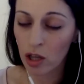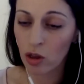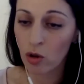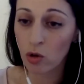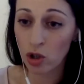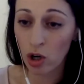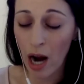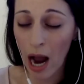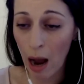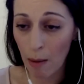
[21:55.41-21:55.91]
Those
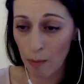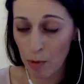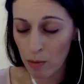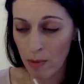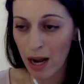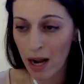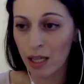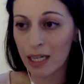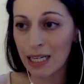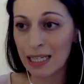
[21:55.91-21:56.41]
are
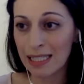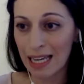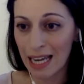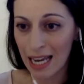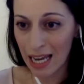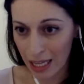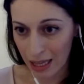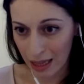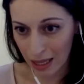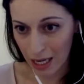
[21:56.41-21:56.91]
abnormalities
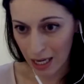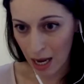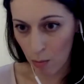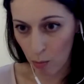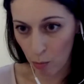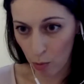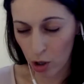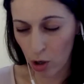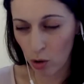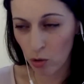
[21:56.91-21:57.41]
in the
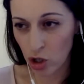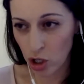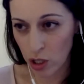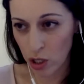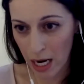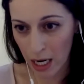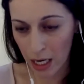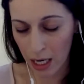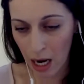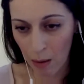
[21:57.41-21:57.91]
embryo,
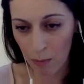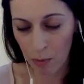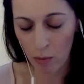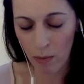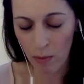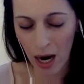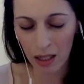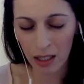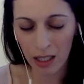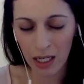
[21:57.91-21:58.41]
genetic
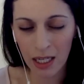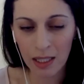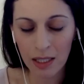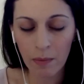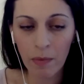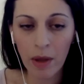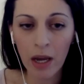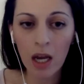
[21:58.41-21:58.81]
abnormalities.